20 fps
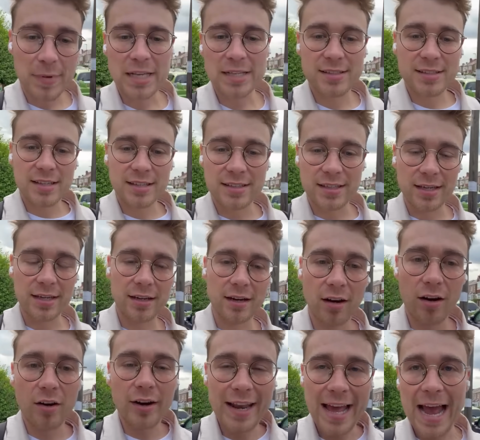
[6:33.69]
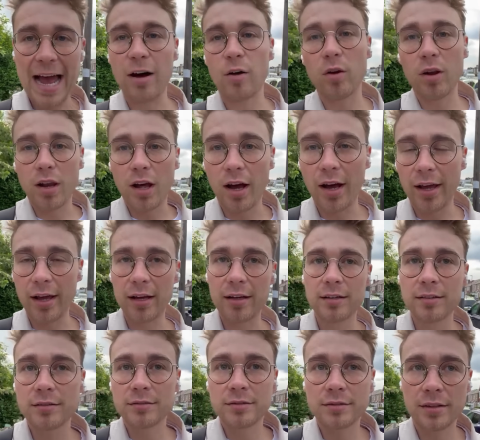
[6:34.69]
Man City are an outlier.
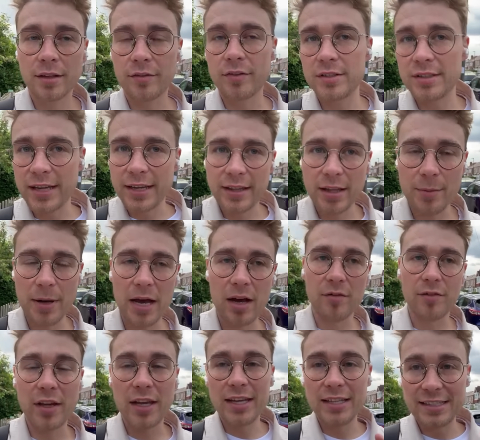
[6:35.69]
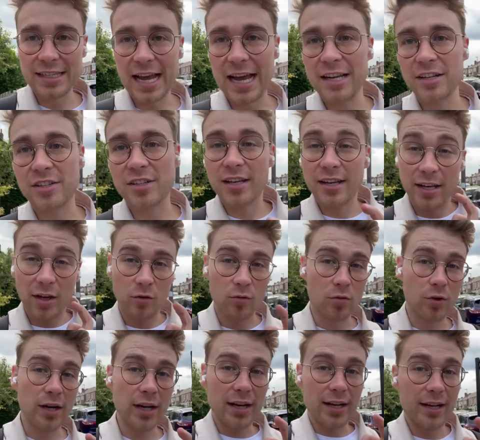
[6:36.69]
If you take them out of it, it's actually a
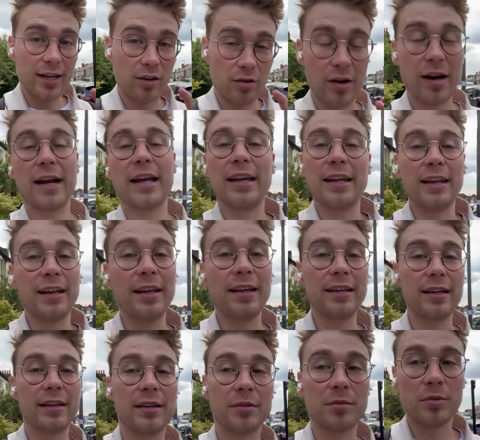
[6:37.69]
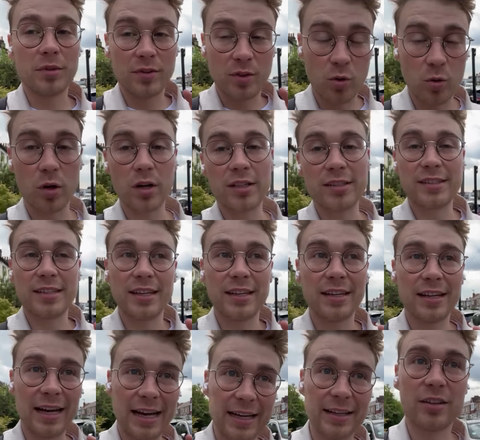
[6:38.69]
really cracking league with quality
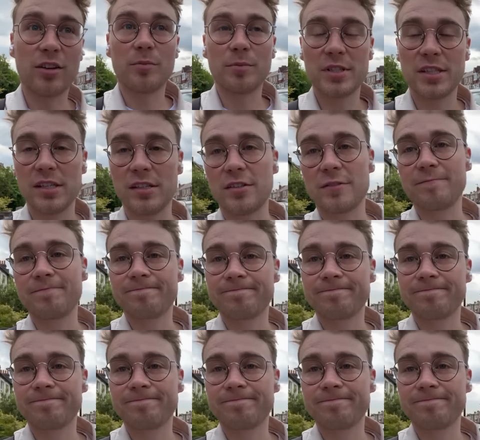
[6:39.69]
and competition.